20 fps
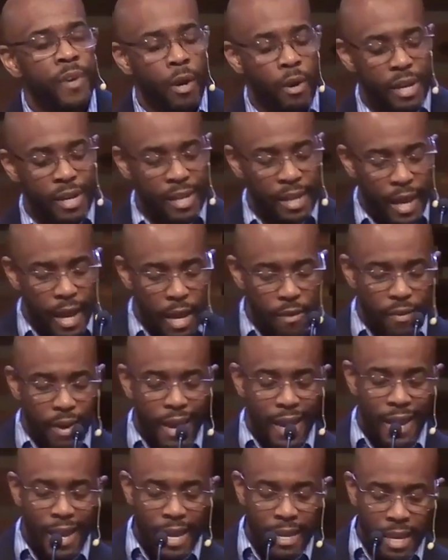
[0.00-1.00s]
very life
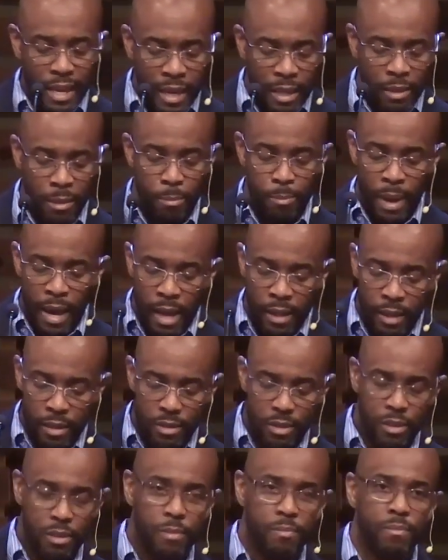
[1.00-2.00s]
hanging in the
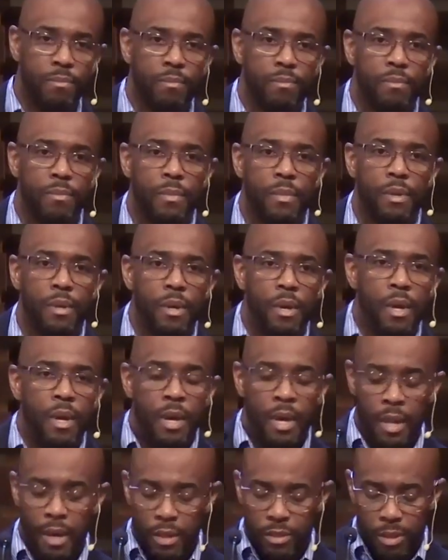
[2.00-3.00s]
balance,
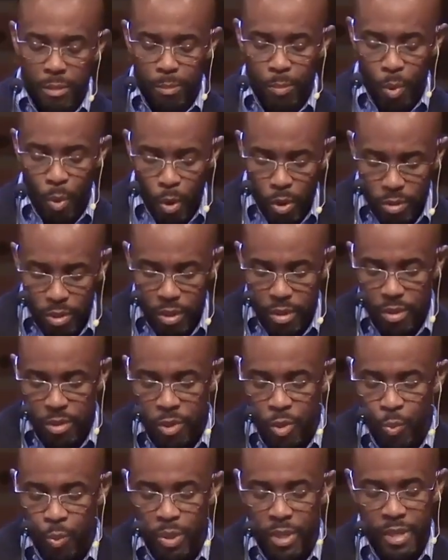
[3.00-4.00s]
and it's
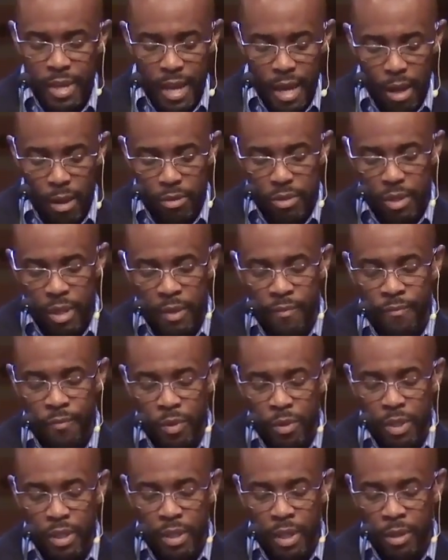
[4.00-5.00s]
important to recount and
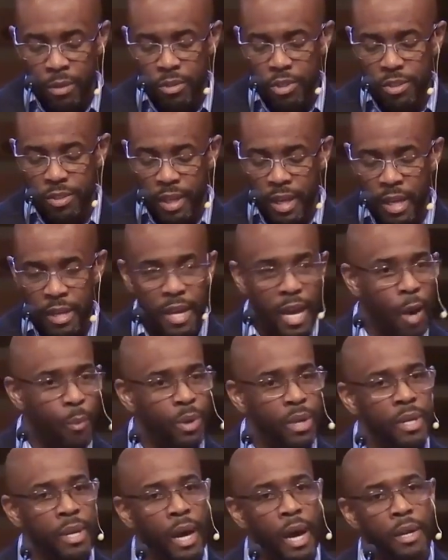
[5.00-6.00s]
fully understand how
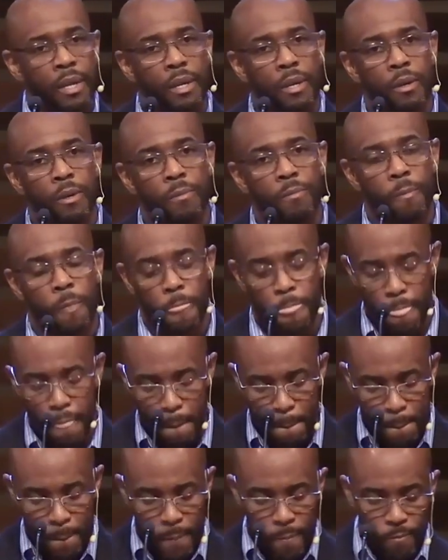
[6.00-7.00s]
we got here.
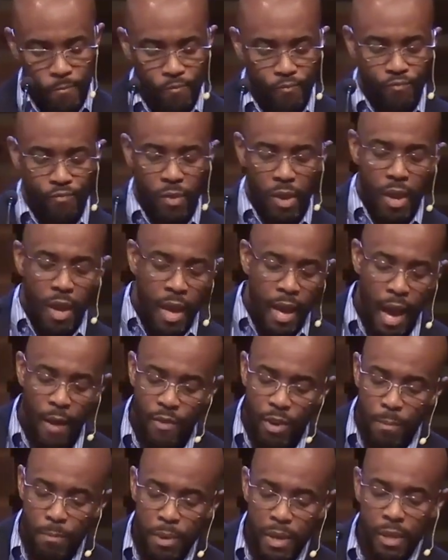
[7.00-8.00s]

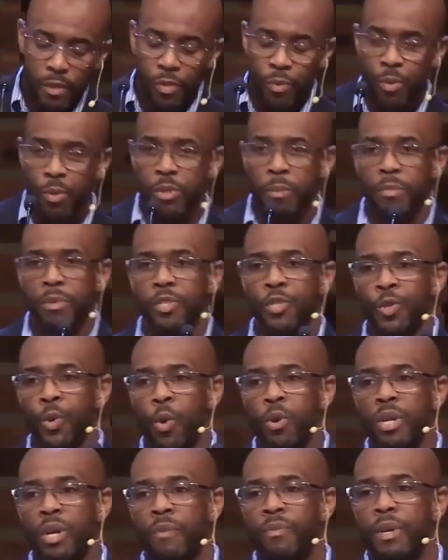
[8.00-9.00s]
Having been through the
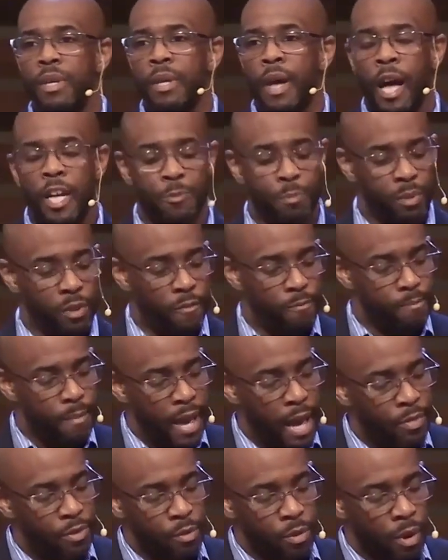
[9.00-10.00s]
majority of the Gospel of
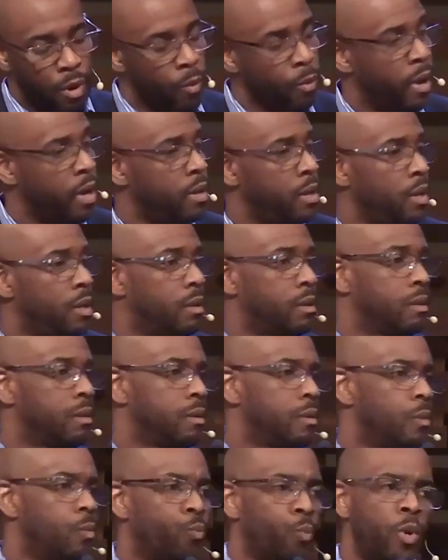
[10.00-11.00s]
Matthew already,
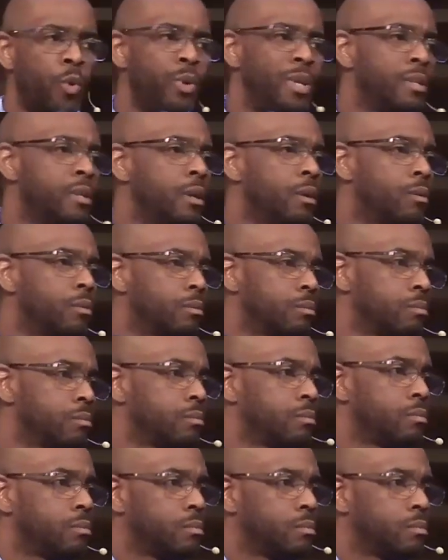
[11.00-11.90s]
what do we know?